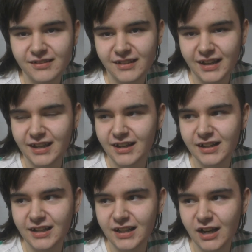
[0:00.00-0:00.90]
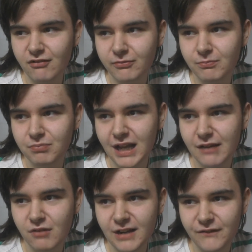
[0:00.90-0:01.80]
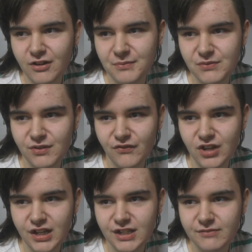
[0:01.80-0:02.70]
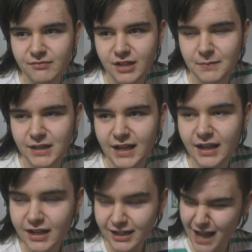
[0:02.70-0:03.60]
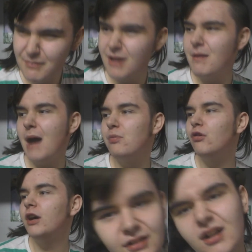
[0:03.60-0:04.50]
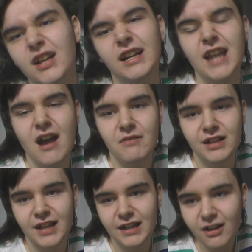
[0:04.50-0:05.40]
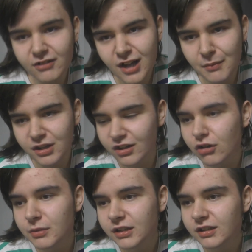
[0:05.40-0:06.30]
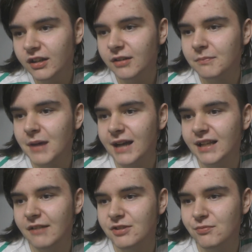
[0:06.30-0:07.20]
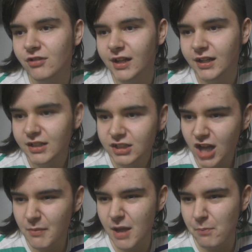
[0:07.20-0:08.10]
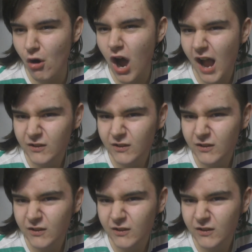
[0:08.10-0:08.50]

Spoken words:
Like, you know, like in the old black and white films from the 30s. And they'd be like, come here, my boy. Not like now where they're like, oh, come here, homie. You know, back then it was more like, come here, boy.